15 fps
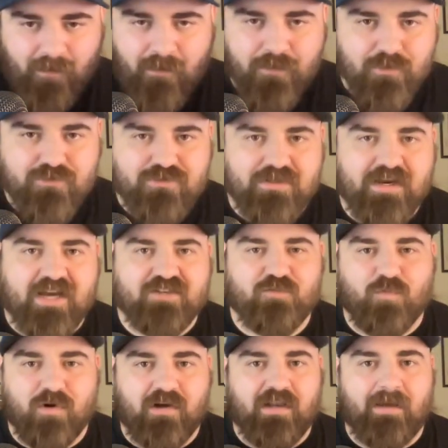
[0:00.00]
those two guys
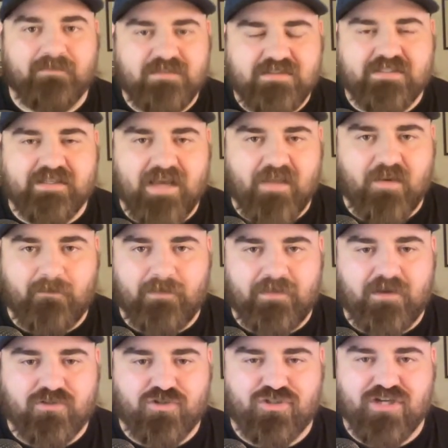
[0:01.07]
were lumped together, but
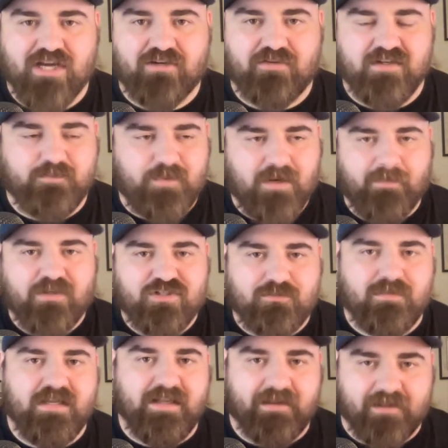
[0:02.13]
their trajectories pretty much
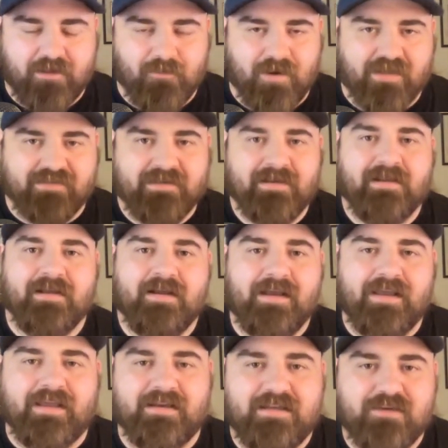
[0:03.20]
immediately went
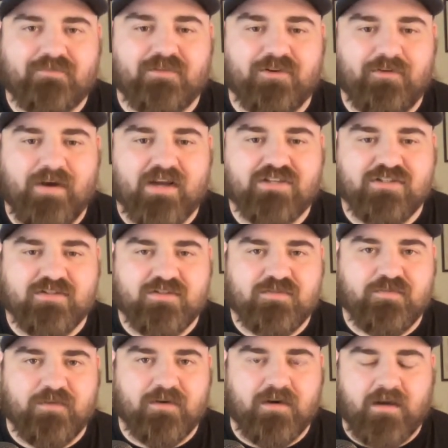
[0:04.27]
in different directions
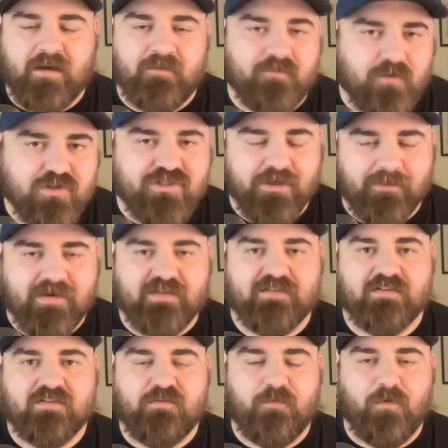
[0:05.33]
for unfortunate
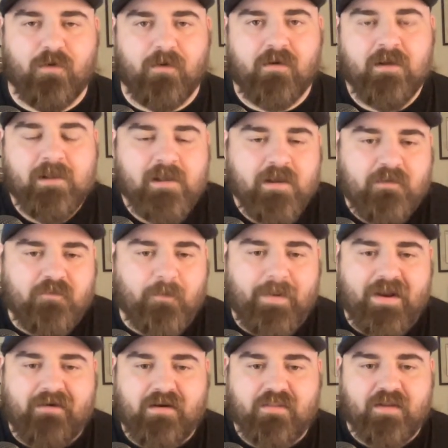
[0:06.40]
reasons for for
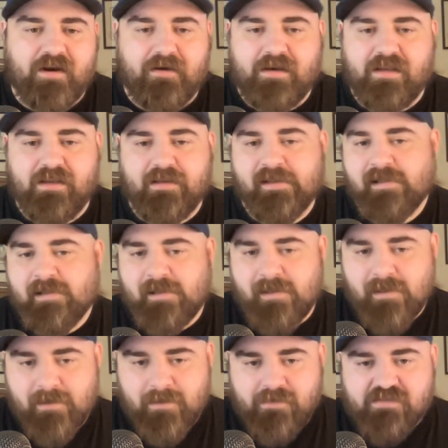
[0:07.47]
Perry there. He
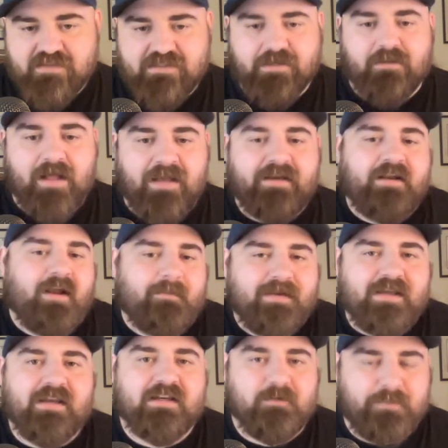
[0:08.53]
still ended up
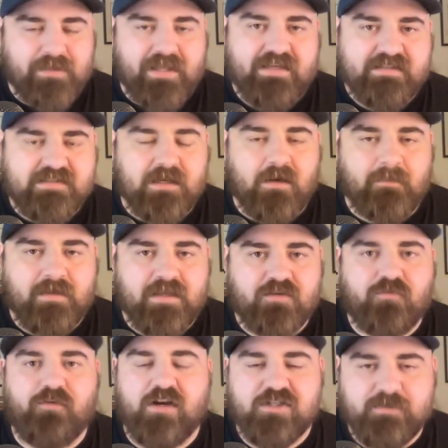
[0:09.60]
getting to play some his
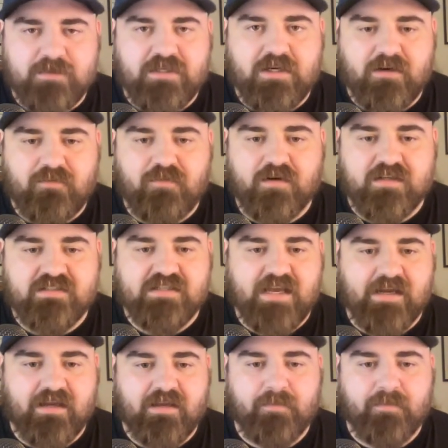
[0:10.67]
freshman year for Gonzaga.